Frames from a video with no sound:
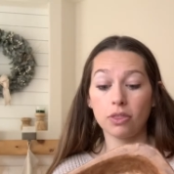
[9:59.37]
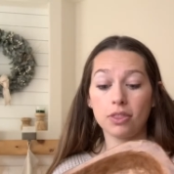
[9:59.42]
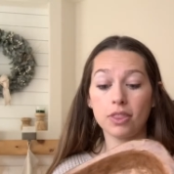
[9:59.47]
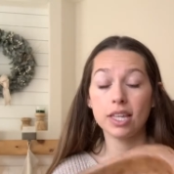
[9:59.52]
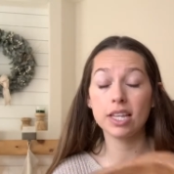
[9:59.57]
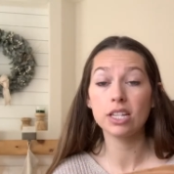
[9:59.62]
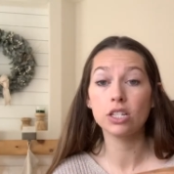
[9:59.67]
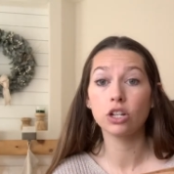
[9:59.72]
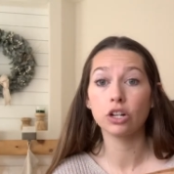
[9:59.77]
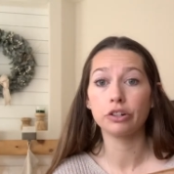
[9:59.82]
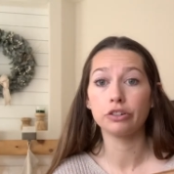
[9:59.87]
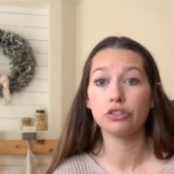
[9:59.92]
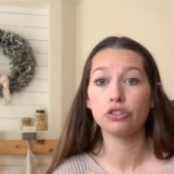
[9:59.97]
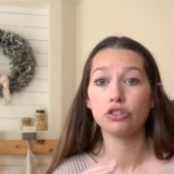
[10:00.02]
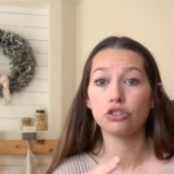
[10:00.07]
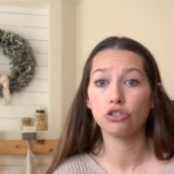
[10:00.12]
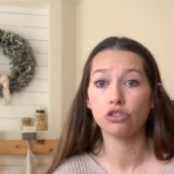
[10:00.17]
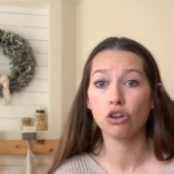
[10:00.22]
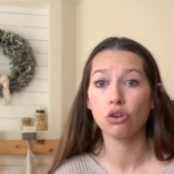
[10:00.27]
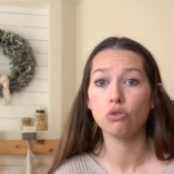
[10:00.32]
these are
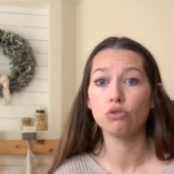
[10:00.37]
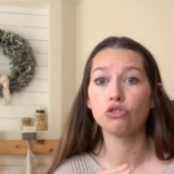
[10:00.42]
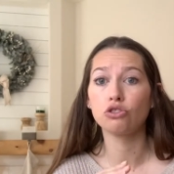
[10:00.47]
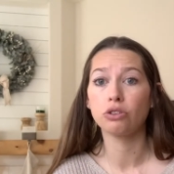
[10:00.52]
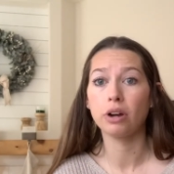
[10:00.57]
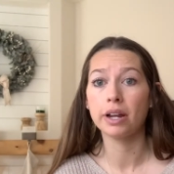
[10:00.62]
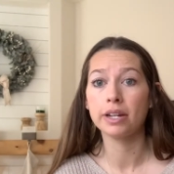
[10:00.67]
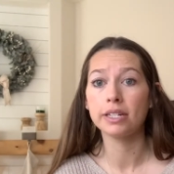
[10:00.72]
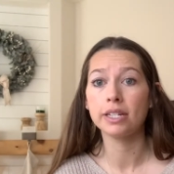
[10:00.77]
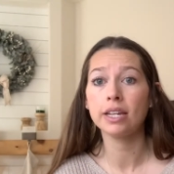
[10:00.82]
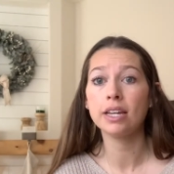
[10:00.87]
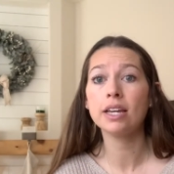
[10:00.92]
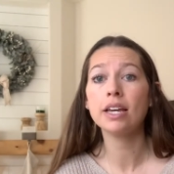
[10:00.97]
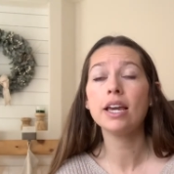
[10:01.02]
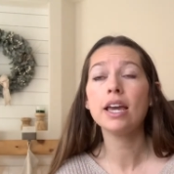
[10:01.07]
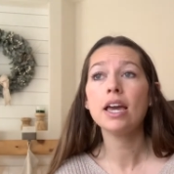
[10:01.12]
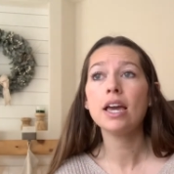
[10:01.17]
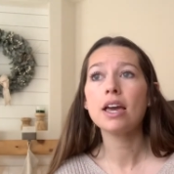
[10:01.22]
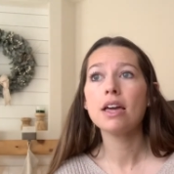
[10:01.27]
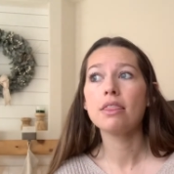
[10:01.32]
so trendy
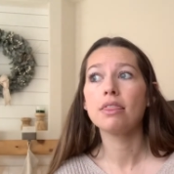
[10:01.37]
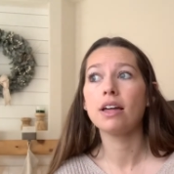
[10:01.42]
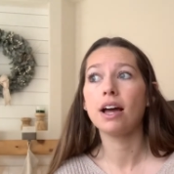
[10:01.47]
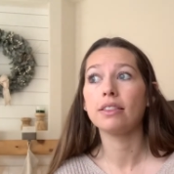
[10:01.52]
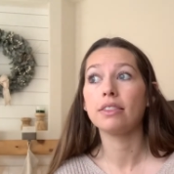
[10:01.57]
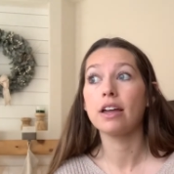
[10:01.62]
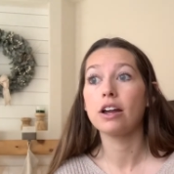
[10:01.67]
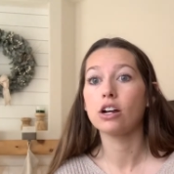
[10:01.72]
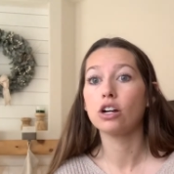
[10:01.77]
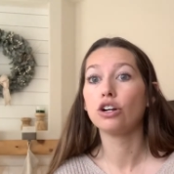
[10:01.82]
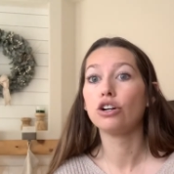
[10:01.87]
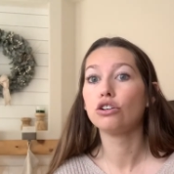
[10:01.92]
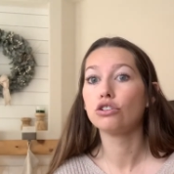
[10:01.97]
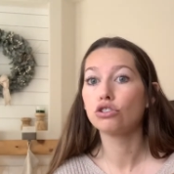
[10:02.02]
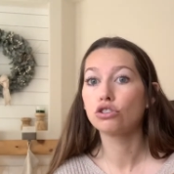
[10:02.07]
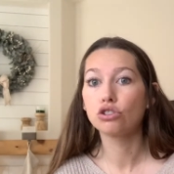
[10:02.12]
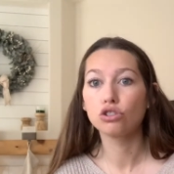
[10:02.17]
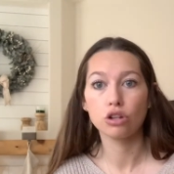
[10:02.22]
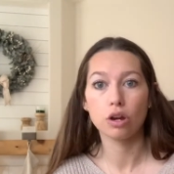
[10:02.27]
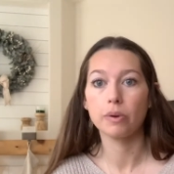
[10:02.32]
that they're
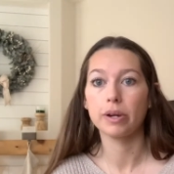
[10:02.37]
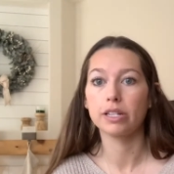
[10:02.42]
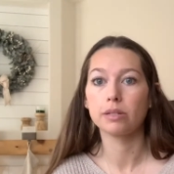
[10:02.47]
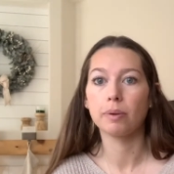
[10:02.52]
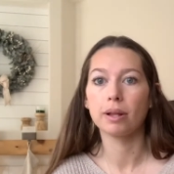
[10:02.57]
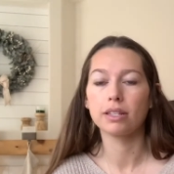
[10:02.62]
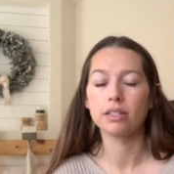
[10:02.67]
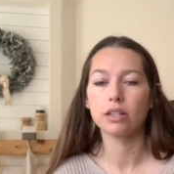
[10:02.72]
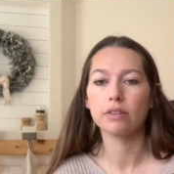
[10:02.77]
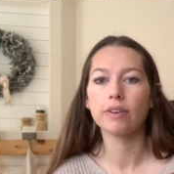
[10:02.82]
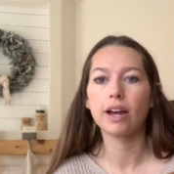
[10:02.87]
so expensive.